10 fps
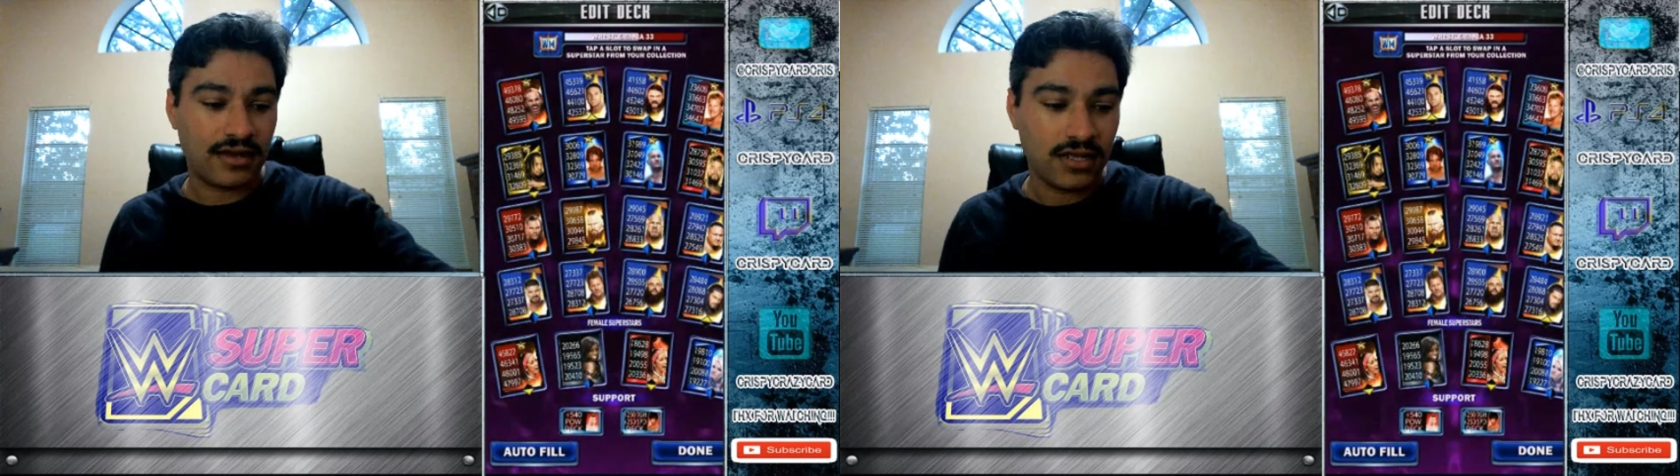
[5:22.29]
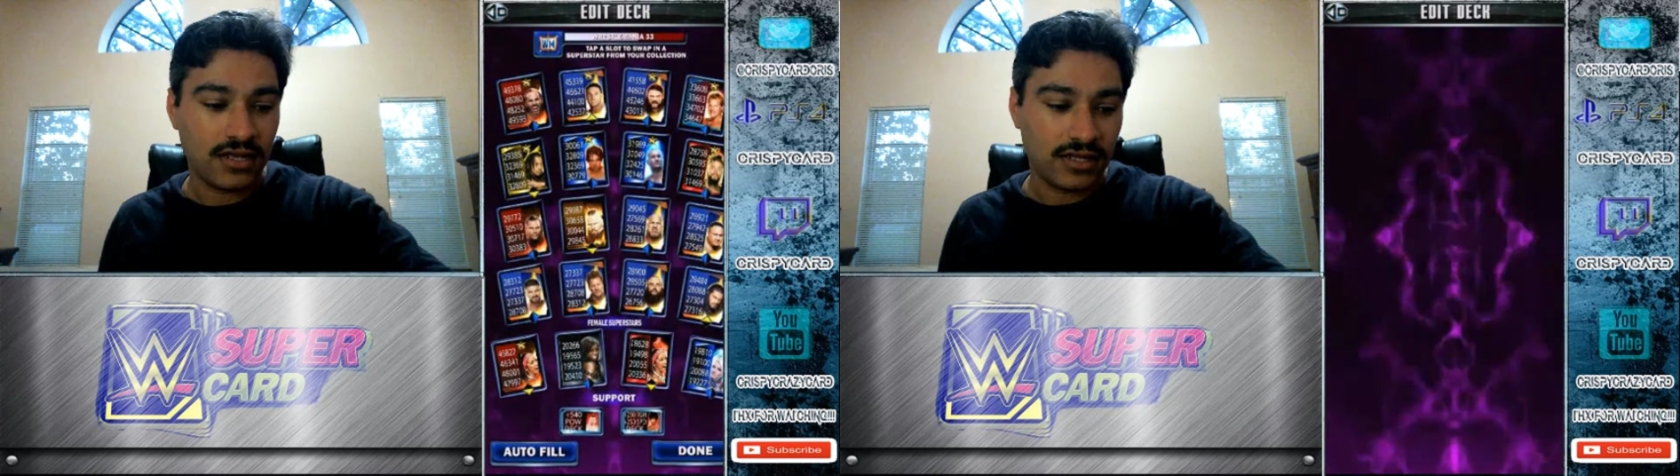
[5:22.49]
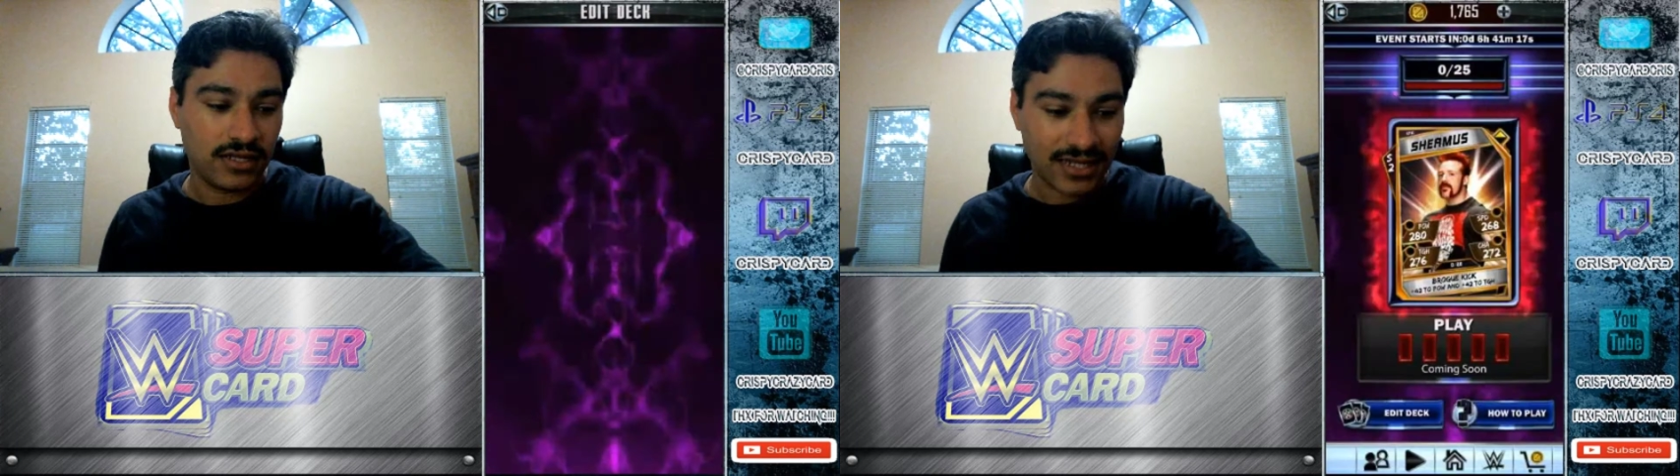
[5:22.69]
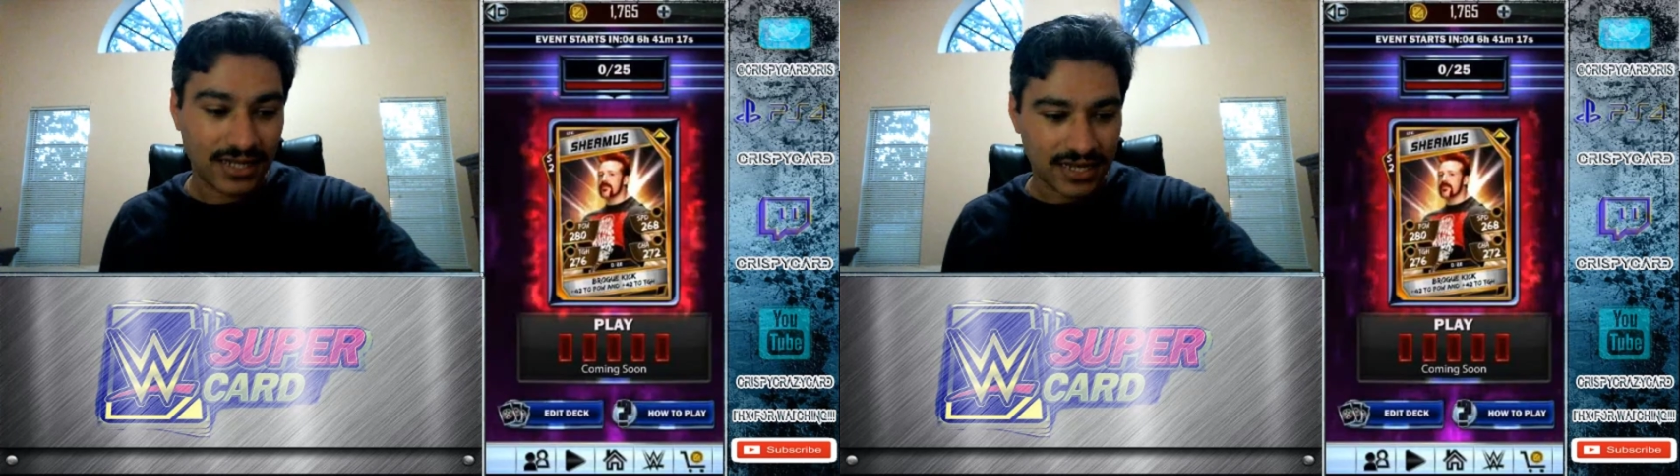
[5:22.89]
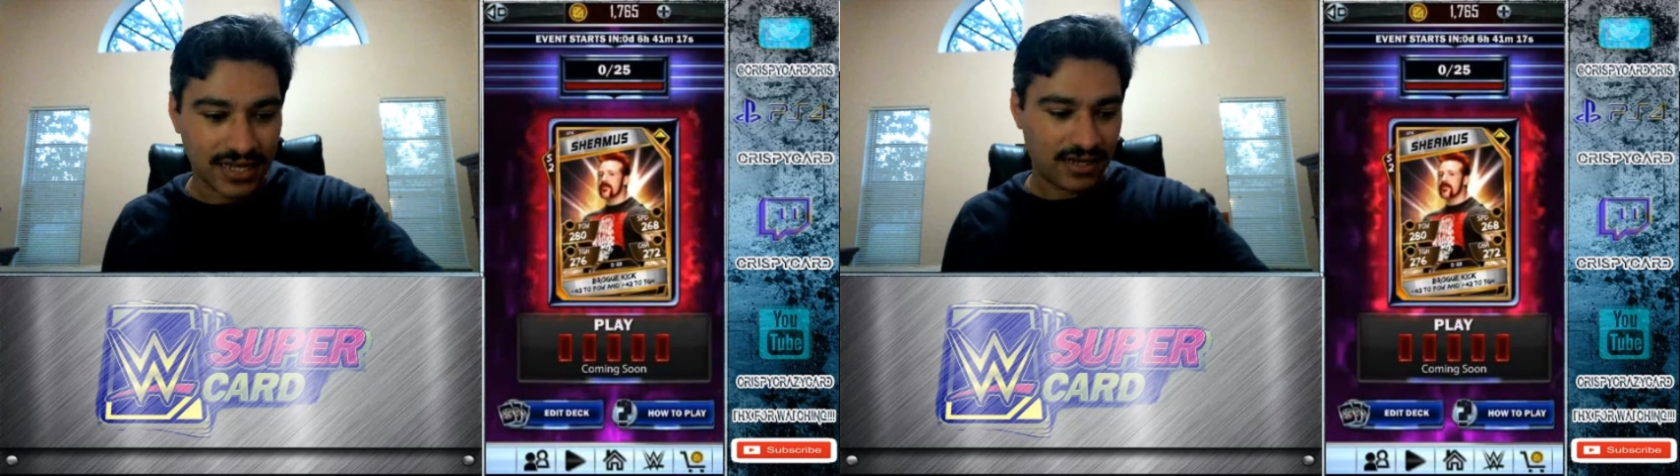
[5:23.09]
Let's
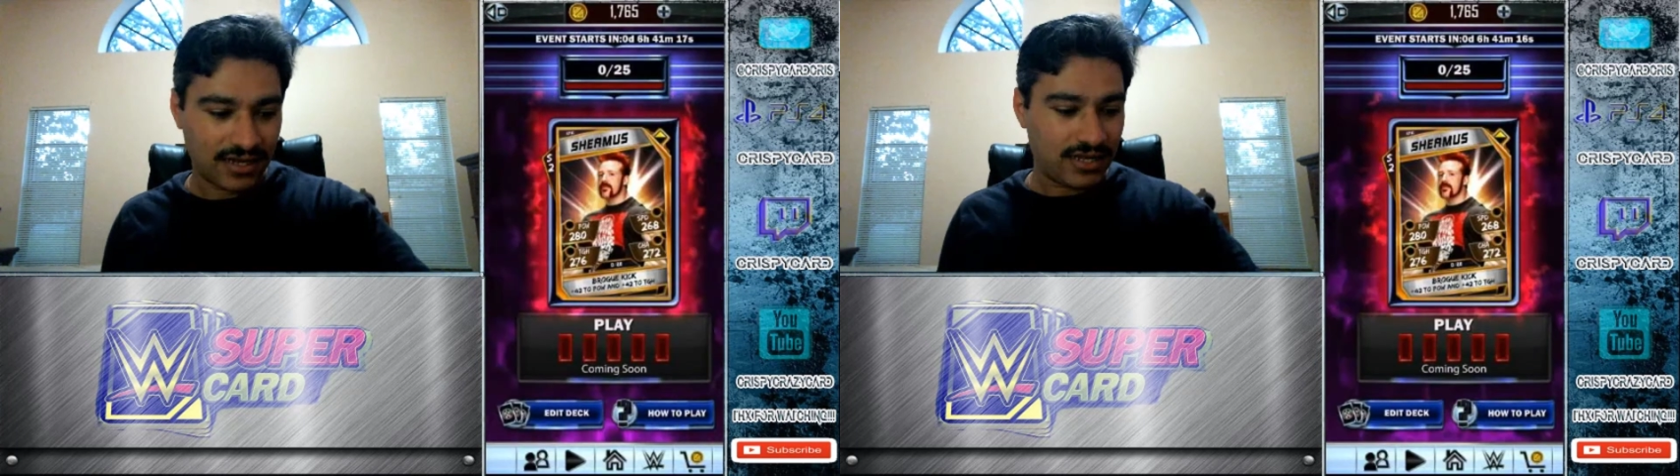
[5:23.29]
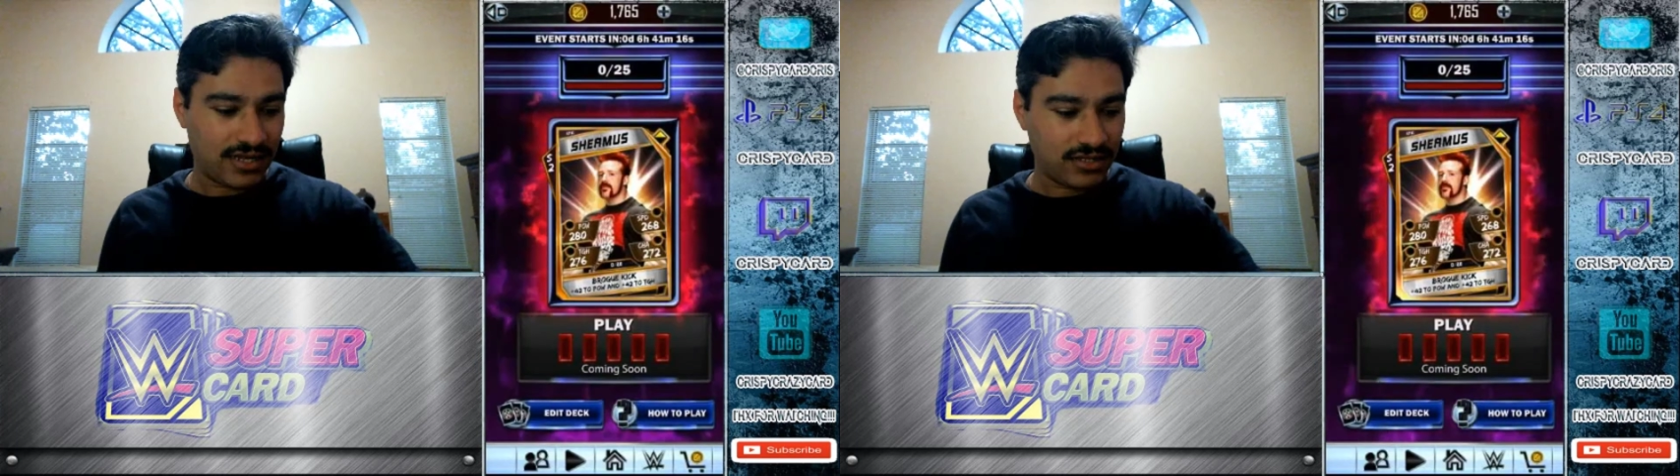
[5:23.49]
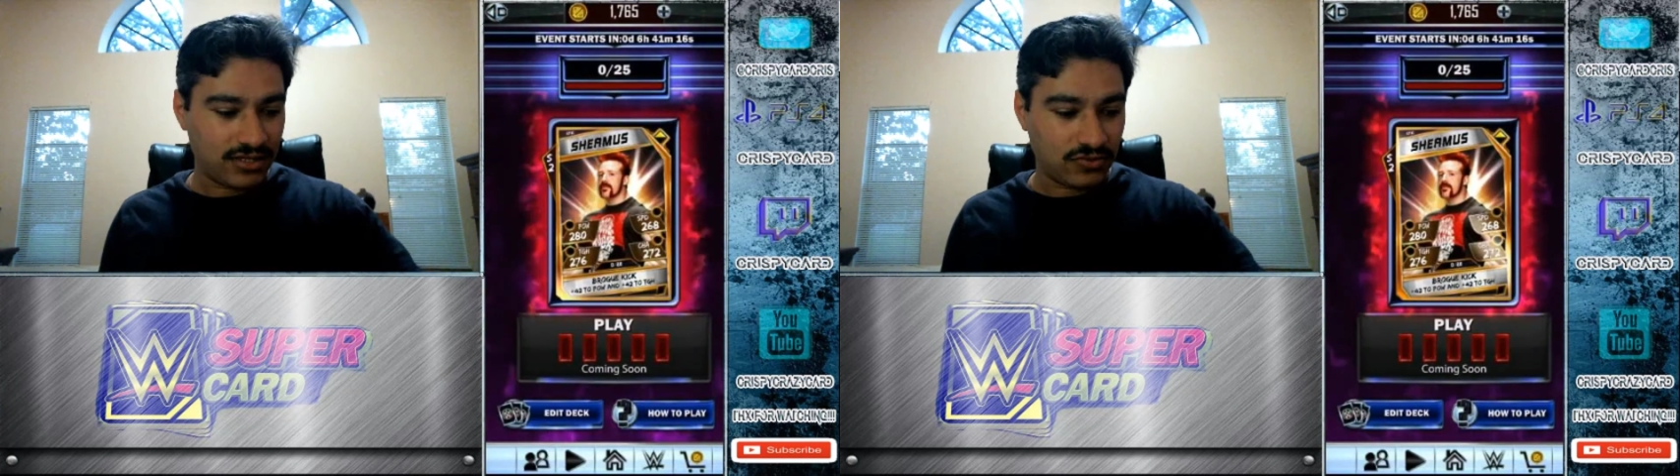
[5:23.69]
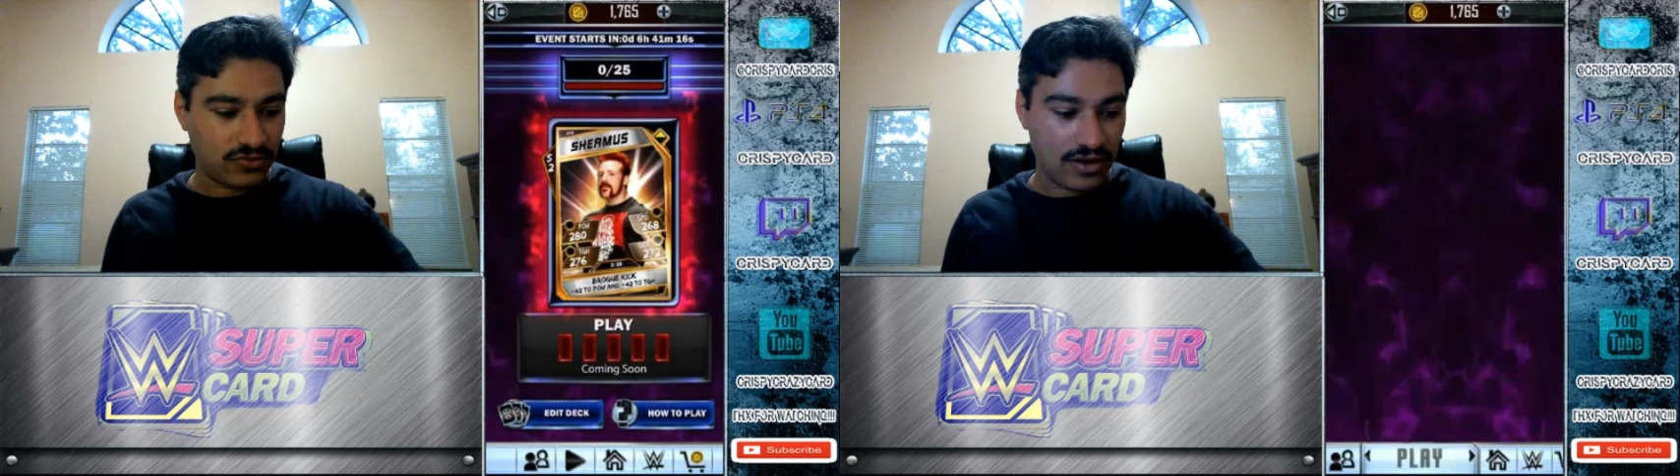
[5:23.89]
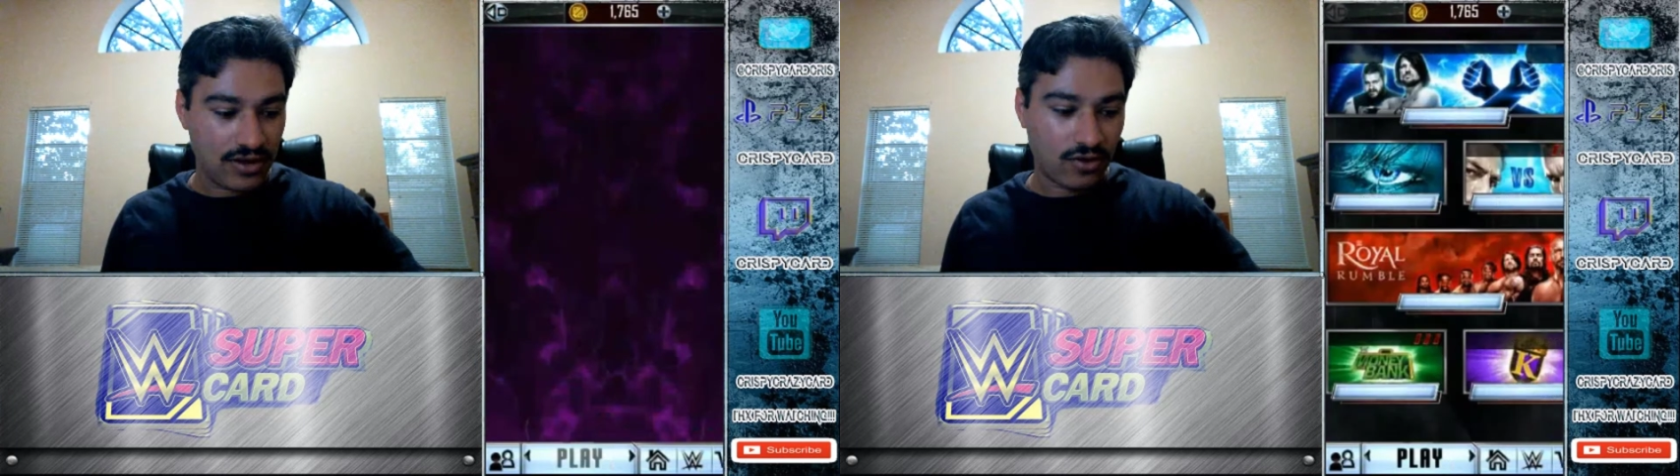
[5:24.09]
get into a
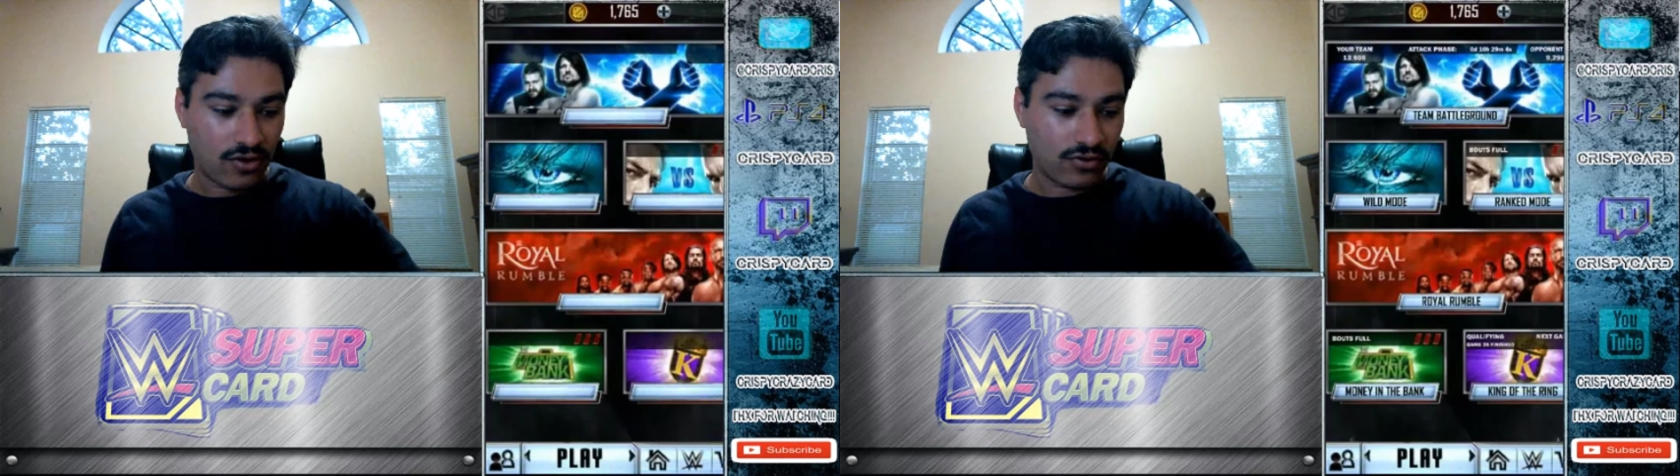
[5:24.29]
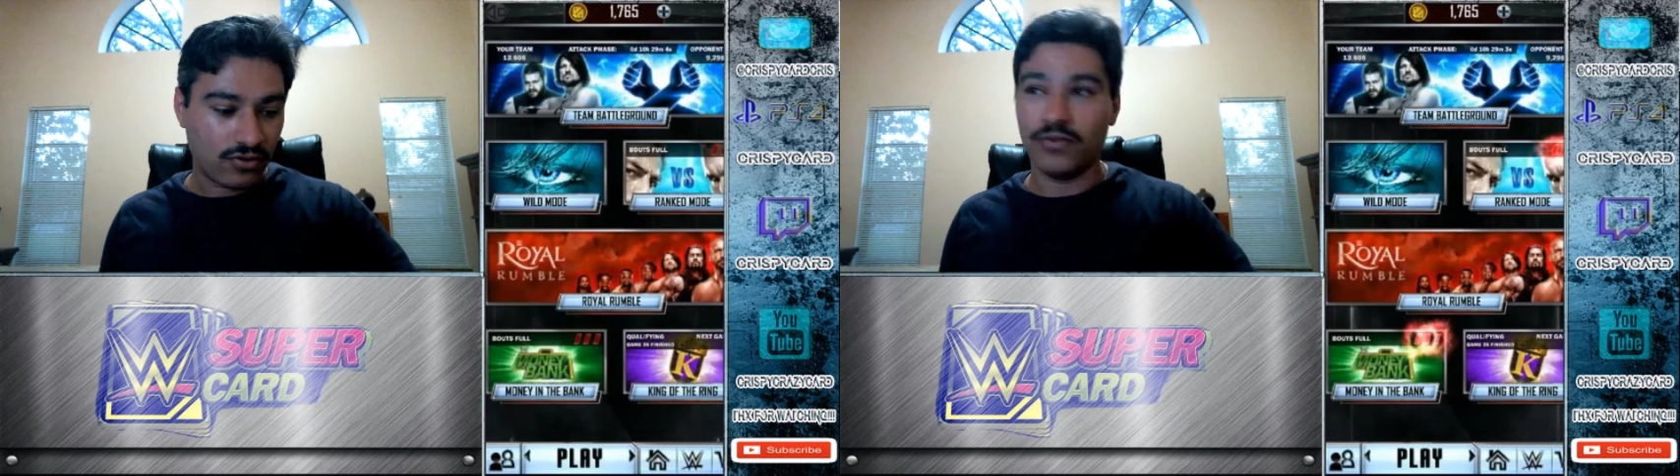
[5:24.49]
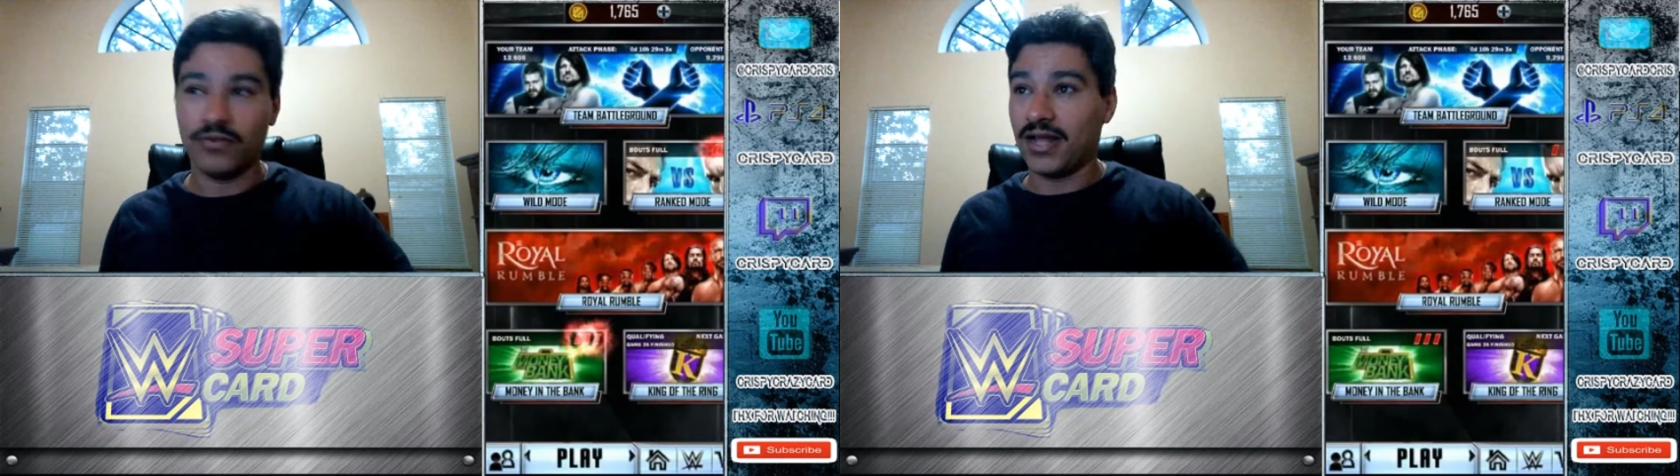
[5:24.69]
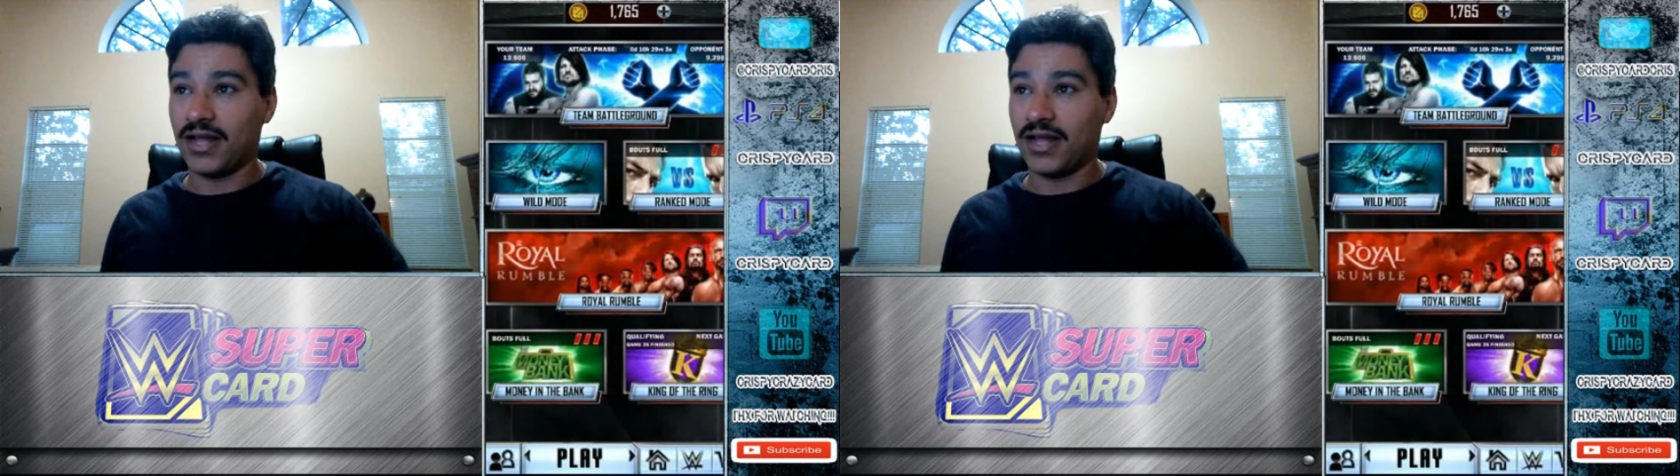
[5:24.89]
Royal Rumble match